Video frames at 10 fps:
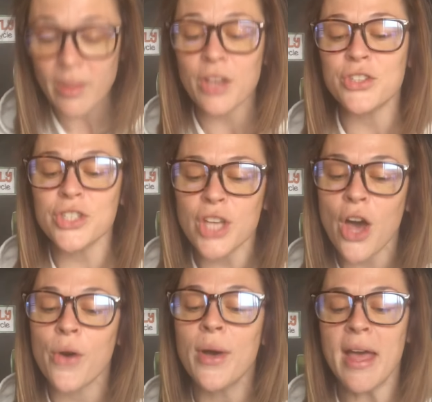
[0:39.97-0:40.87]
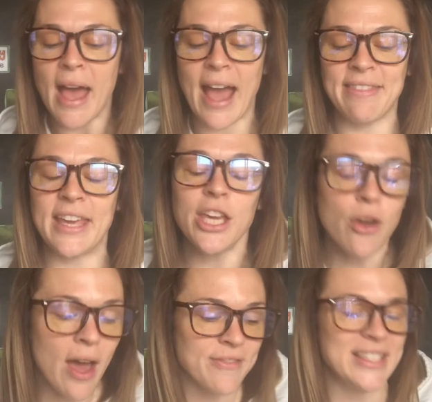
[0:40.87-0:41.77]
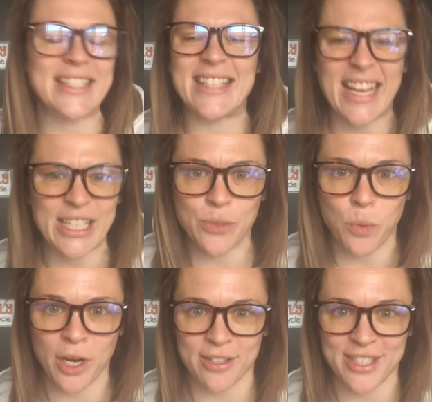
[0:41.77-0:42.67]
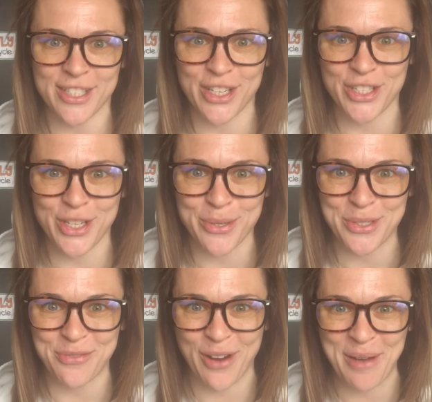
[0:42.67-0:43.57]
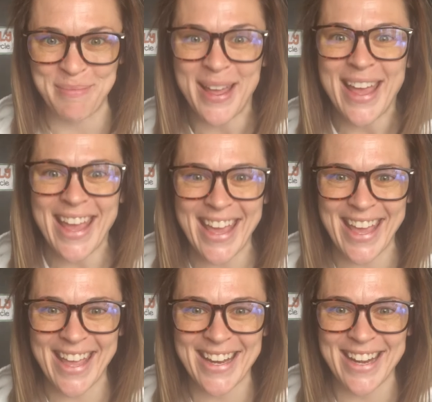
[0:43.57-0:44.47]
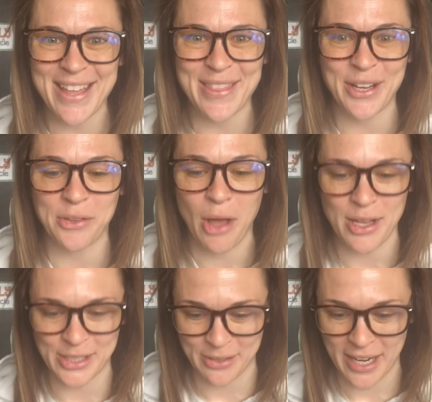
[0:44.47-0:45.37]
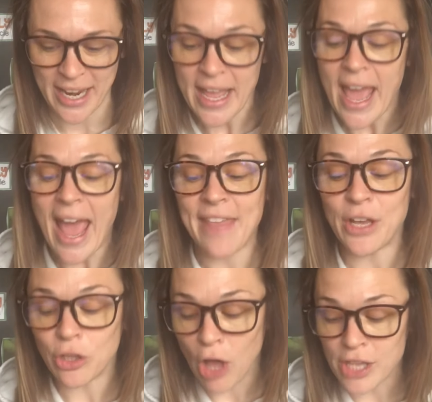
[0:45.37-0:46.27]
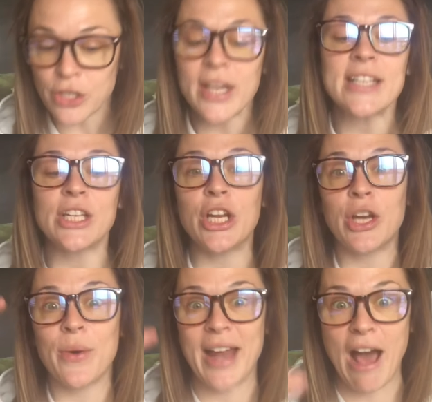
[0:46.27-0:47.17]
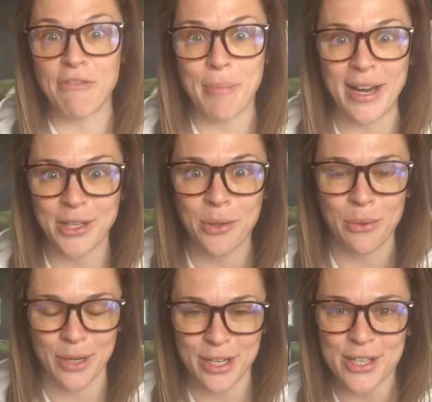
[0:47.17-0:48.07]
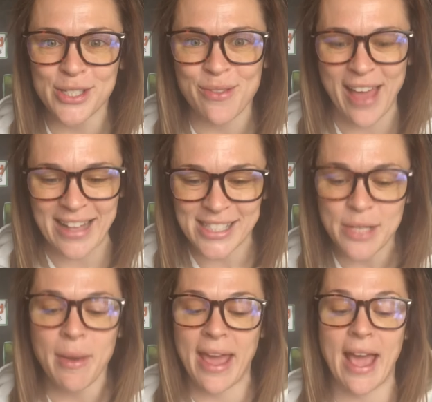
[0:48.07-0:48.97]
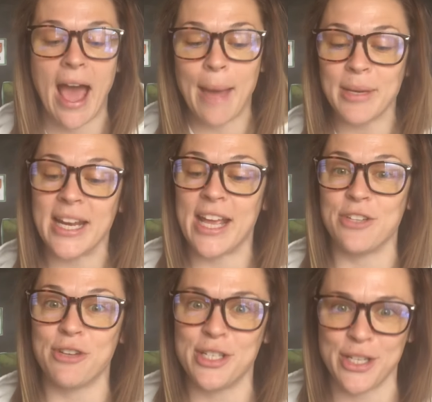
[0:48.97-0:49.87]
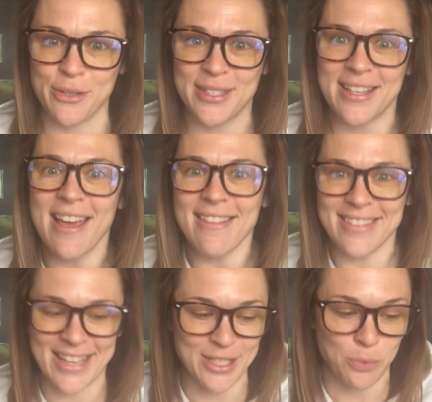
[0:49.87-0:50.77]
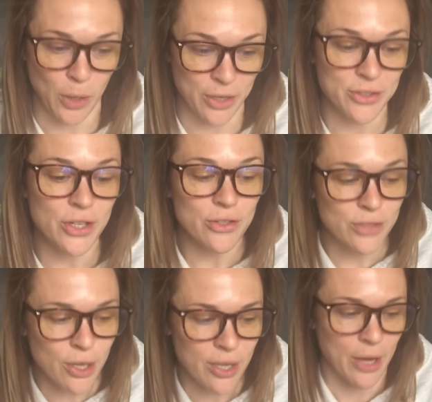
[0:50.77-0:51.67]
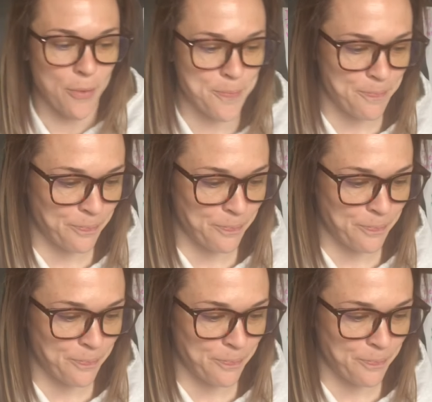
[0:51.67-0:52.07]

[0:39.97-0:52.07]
So I think you have 6 words to choose from in the glossary. And the glossary is going to go in alphabetical order, so that's the way I'm going to introduce these words to you.